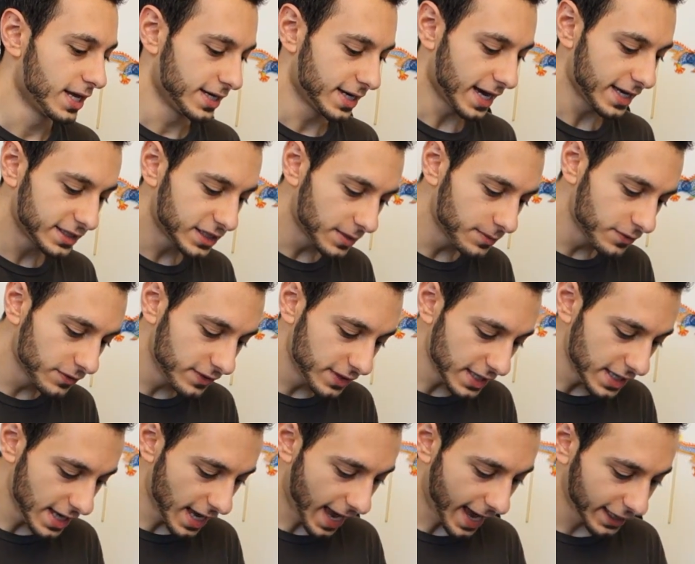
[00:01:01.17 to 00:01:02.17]
Now in terms of
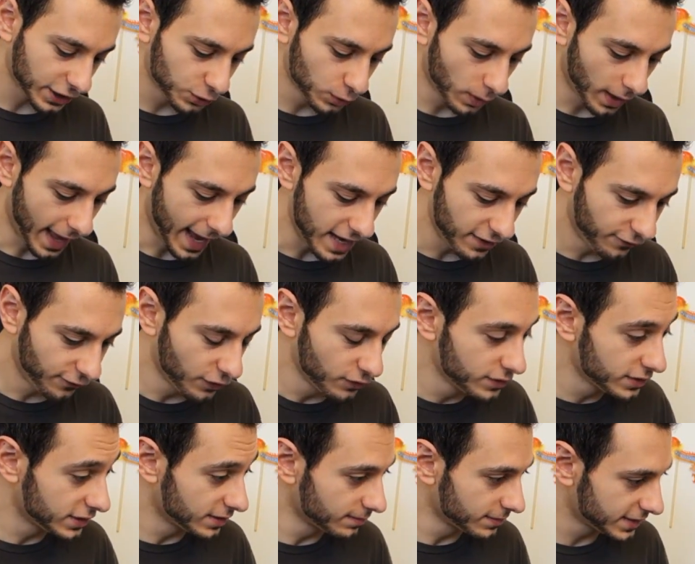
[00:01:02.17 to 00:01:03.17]
the actual
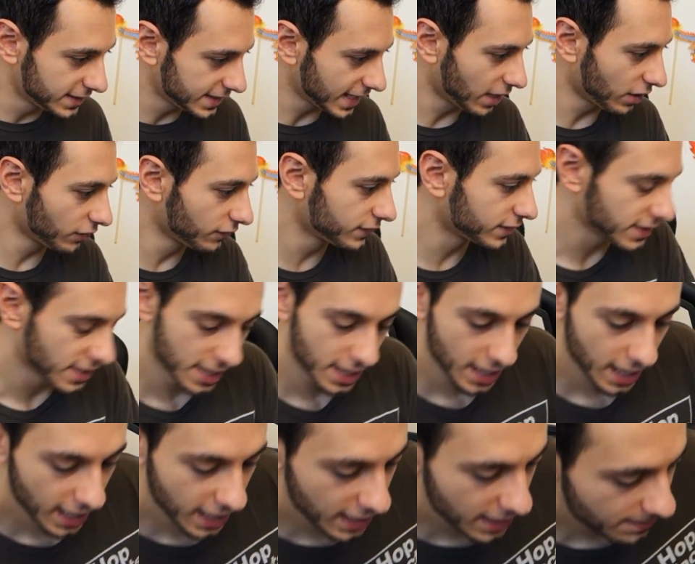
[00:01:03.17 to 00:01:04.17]
headphones themselves,
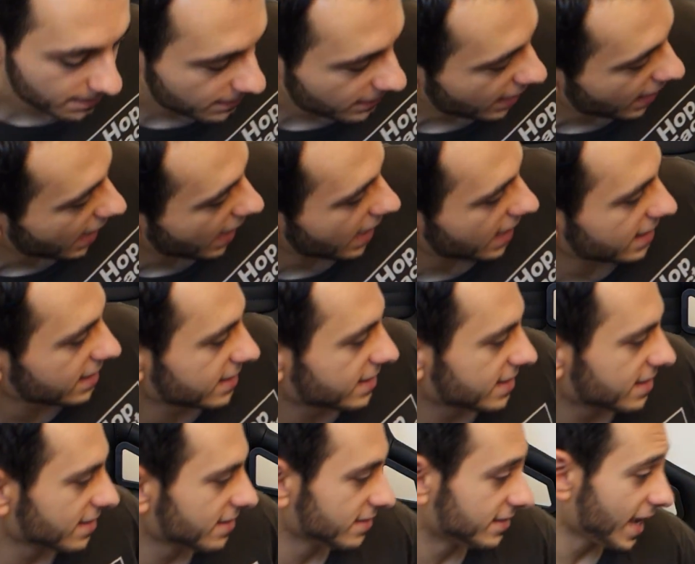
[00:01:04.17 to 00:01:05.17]
um,
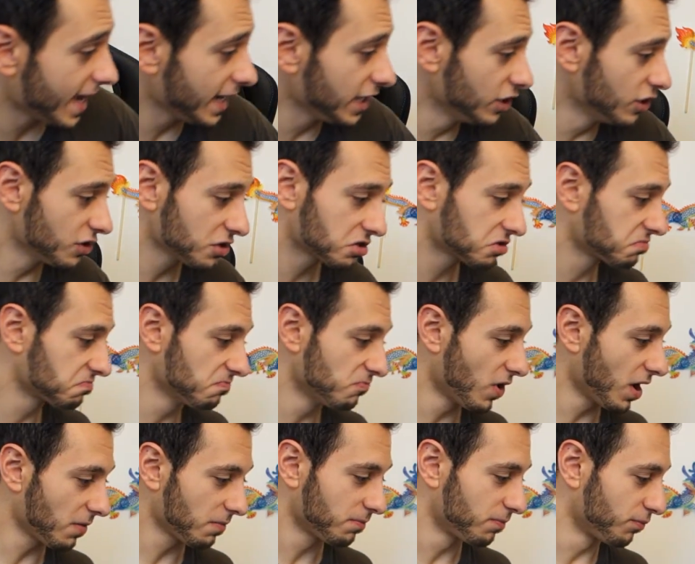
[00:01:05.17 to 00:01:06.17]
they look,
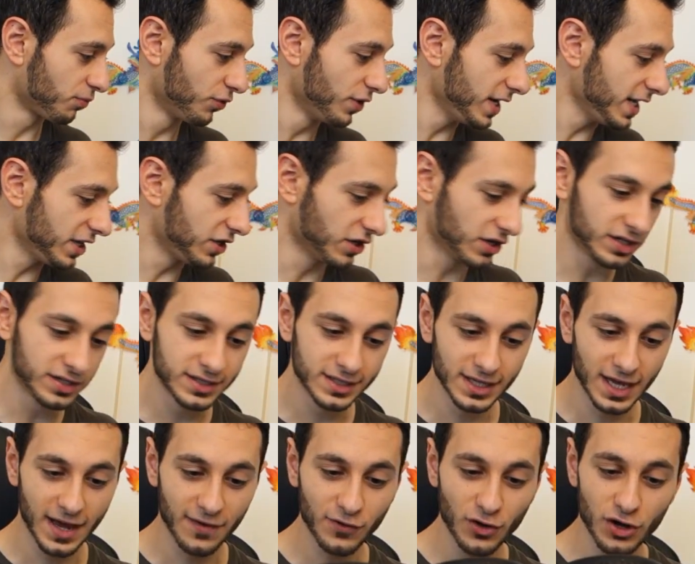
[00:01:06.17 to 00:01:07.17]
well, pretty good.
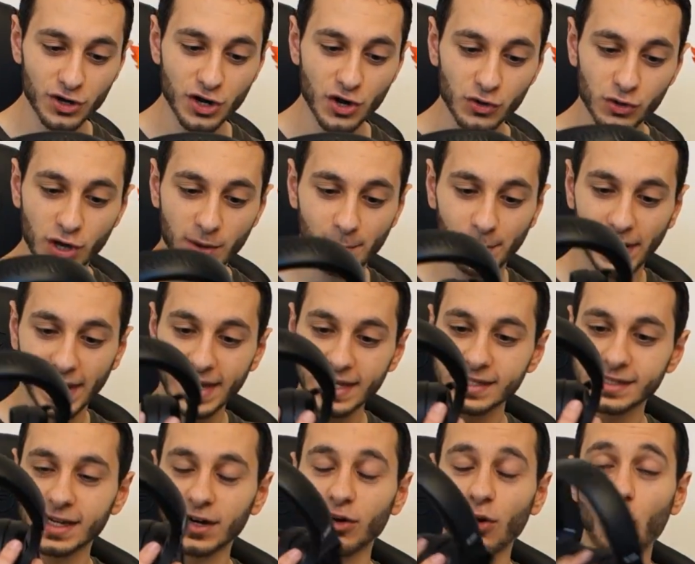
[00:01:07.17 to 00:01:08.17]
I've got no
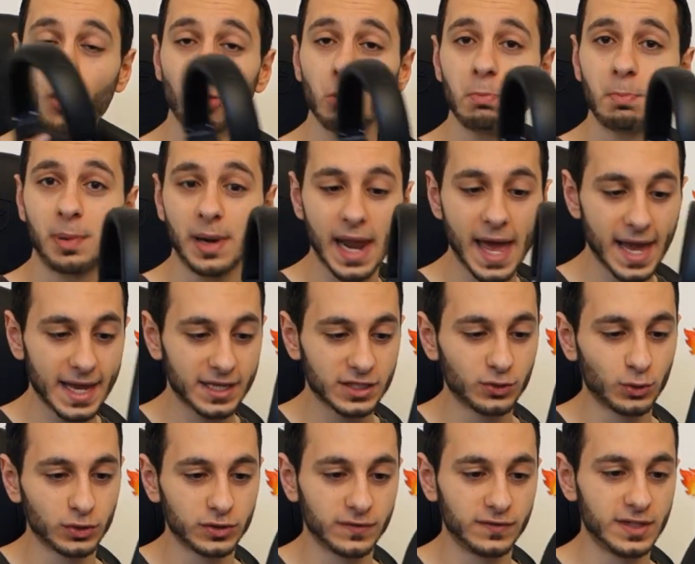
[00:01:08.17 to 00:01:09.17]
complaints. They're all black
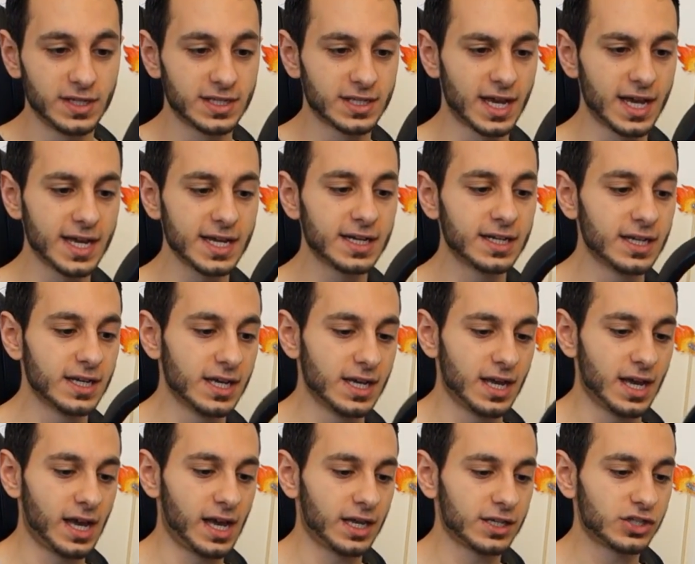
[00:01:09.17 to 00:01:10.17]
sort of design.
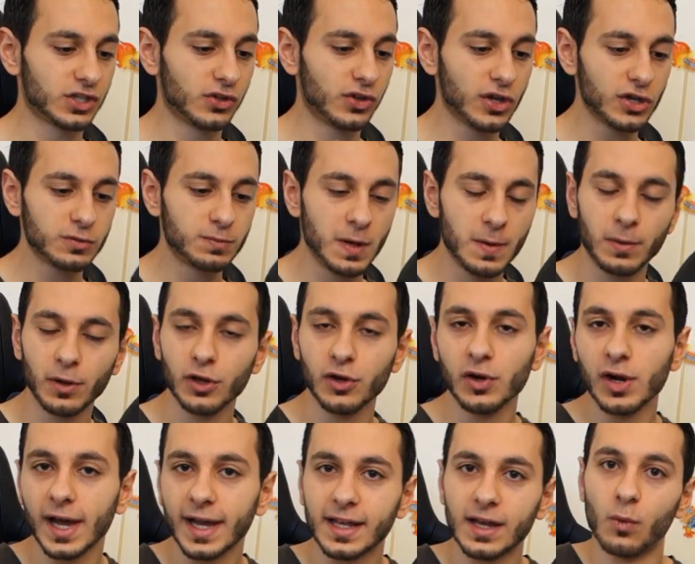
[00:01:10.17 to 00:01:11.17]
Uh, so those people who
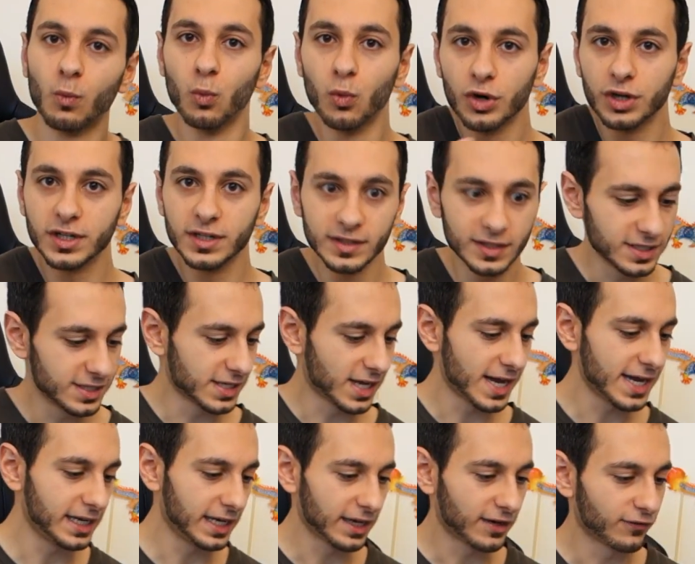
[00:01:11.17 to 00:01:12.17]
like a wooden
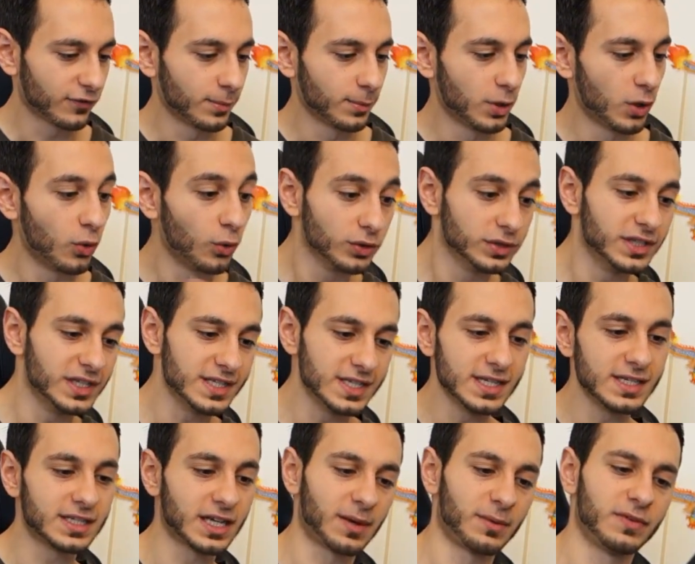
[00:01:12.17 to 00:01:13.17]
design, like from an
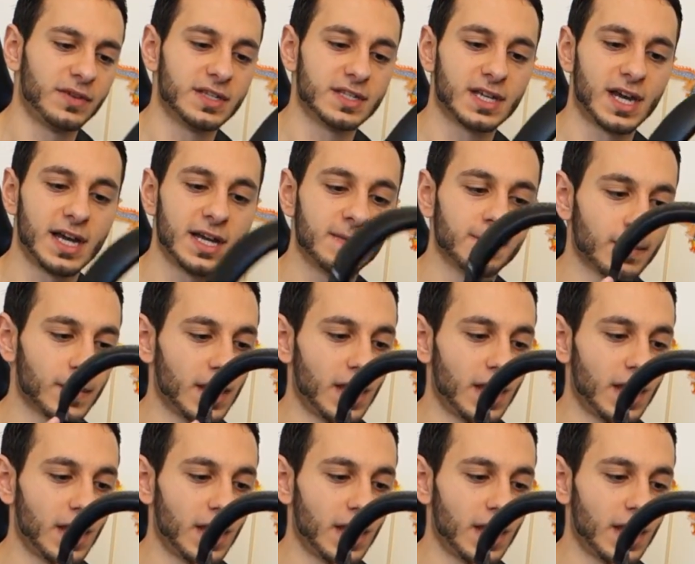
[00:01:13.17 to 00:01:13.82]
Audeze type of design,